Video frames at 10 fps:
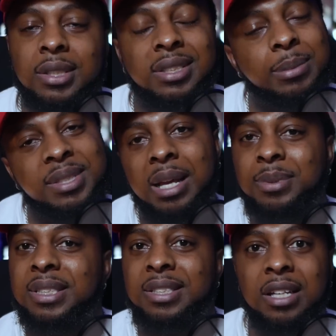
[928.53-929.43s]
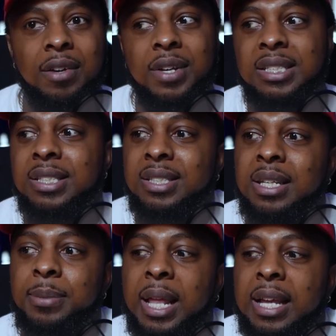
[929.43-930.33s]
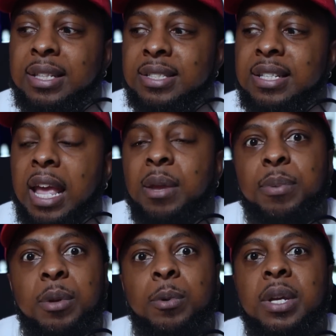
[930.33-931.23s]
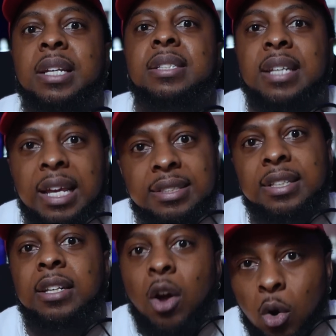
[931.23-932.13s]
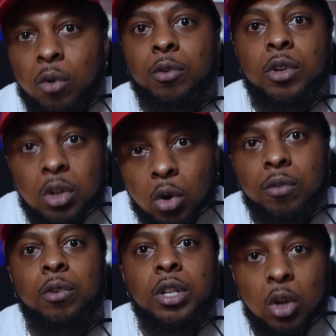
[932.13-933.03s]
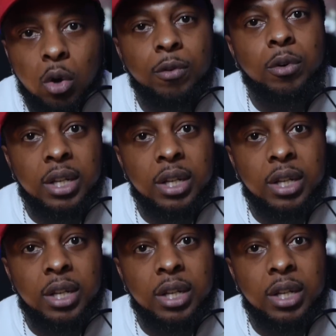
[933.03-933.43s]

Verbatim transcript: Sometimes it's tough because it seems like the same people get tested over and over and over